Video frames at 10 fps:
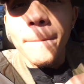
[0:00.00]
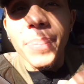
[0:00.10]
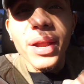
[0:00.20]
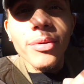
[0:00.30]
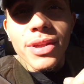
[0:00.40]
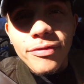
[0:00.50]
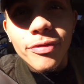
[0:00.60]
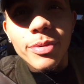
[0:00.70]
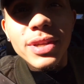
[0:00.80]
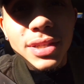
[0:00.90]
berry
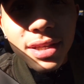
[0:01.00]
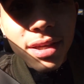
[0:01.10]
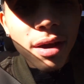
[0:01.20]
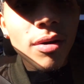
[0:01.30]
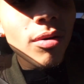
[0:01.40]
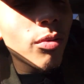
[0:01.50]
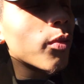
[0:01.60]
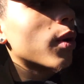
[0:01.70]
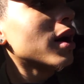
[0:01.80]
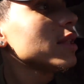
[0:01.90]
freezy, yo.
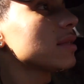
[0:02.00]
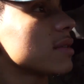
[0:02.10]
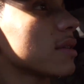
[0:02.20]
What?